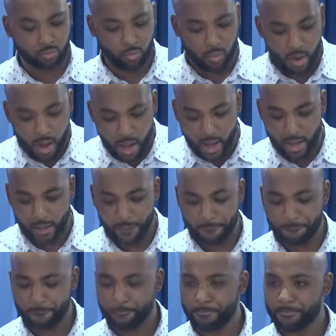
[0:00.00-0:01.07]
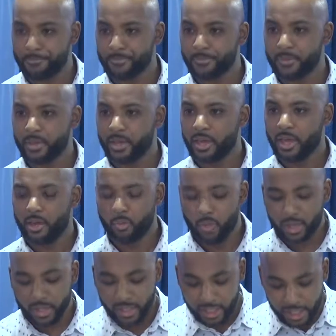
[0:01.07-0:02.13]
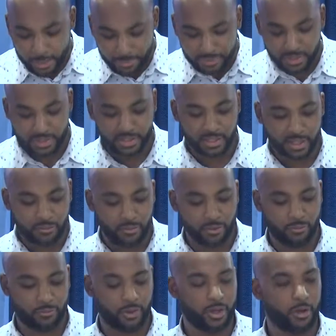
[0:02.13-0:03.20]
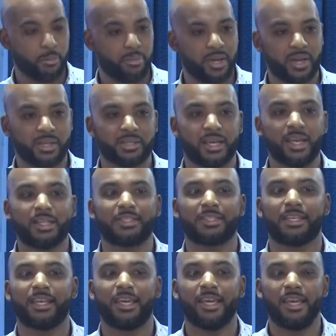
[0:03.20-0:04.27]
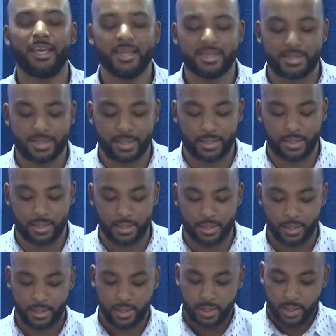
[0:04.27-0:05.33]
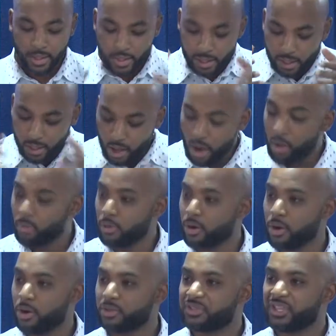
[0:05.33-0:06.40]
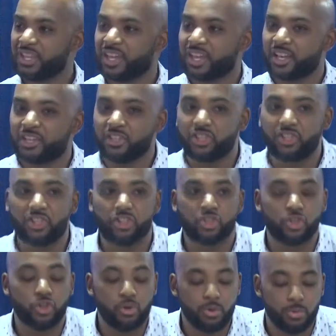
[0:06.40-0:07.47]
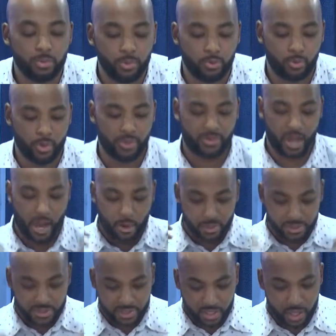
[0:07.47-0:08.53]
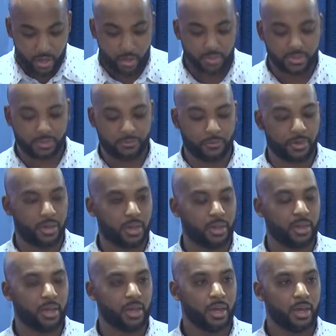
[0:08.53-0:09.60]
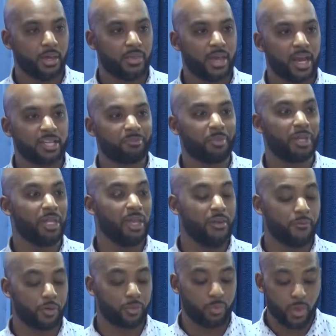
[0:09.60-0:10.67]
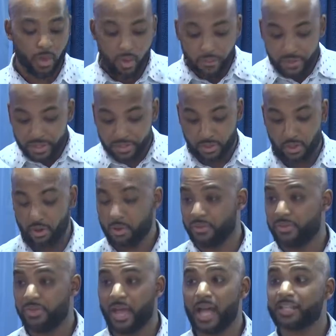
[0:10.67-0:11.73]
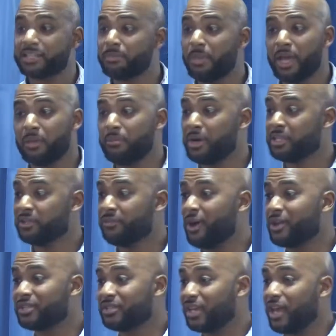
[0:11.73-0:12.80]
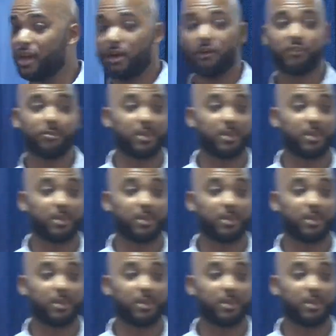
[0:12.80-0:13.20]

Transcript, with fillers: why and what keeps us living for him, because it's easy in our world to get consumed with ourselves and forget that as believers, we're on this earth not to make much of ourselves,